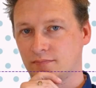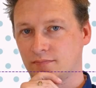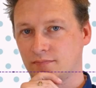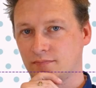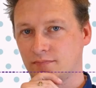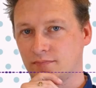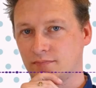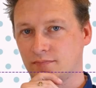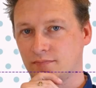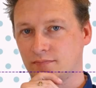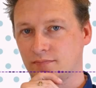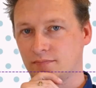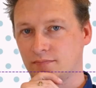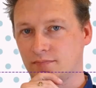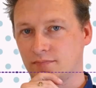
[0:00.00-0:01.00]
offering
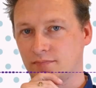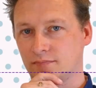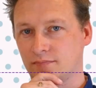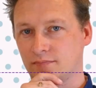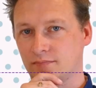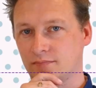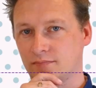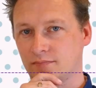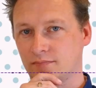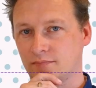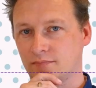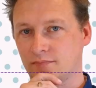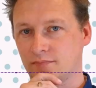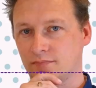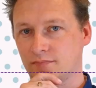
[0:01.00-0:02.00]
Teddy drinks,
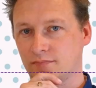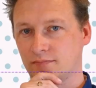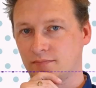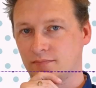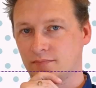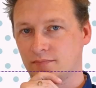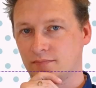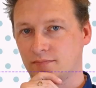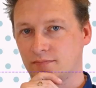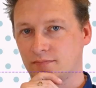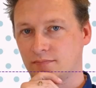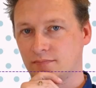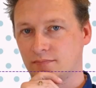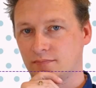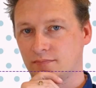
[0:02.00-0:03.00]
saying
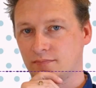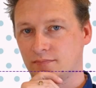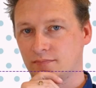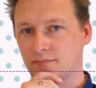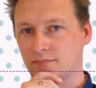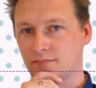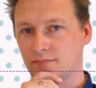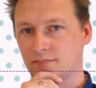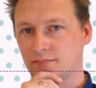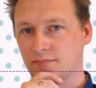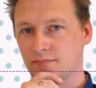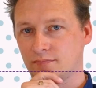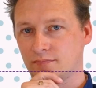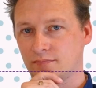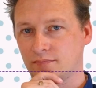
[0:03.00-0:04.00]
please and thank you,
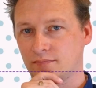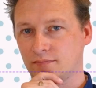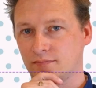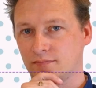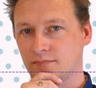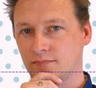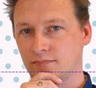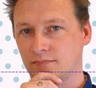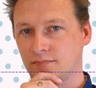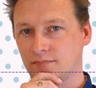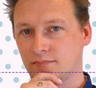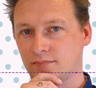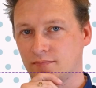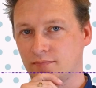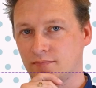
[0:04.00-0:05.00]

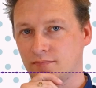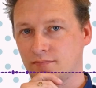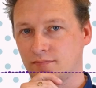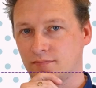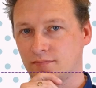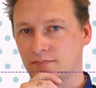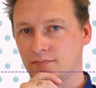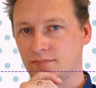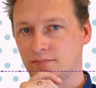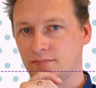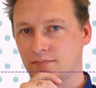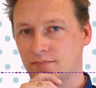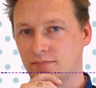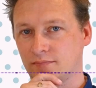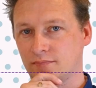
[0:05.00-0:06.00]
interacting
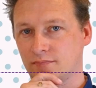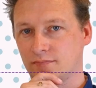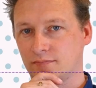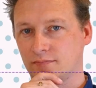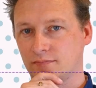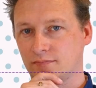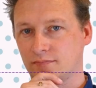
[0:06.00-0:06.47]
with Teddy.